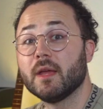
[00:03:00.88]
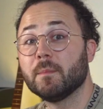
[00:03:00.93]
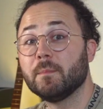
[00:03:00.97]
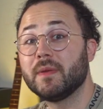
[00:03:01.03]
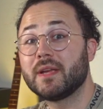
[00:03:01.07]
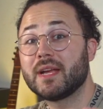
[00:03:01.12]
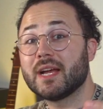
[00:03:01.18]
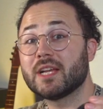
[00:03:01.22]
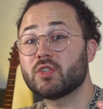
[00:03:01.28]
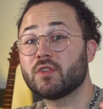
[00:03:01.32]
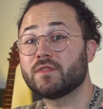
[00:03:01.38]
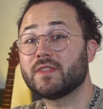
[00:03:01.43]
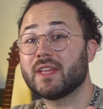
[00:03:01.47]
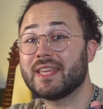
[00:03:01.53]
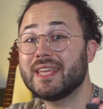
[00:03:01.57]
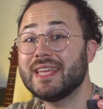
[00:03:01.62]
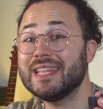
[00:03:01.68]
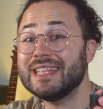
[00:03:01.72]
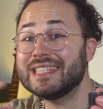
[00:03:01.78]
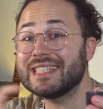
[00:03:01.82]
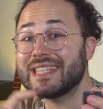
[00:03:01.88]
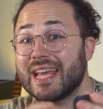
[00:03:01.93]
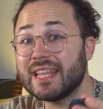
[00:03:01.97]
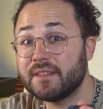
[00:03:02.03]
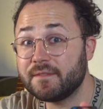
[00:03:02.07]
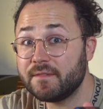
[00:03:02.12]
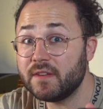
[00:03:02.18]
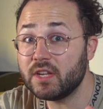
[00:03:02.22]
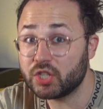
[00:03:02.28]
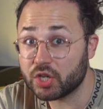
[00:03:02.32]
Because of the Hindsight
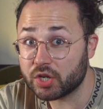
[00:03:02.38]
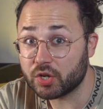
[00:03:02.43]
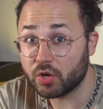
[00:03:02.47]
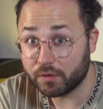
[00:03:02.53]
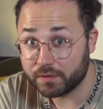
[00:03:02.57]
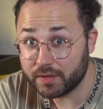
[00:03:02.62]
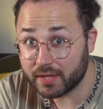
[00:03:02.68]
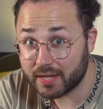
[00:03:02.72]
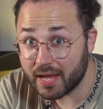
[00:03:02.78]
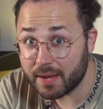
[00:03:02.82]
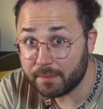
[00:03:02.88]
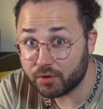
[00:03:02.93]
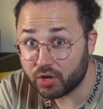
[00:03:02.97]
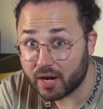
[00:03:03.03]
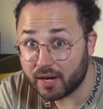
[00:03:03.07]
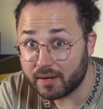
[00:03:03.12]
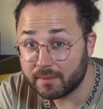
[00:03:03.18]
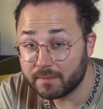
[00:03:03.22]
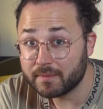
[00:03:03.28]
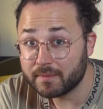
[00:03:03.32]
feature of the camera,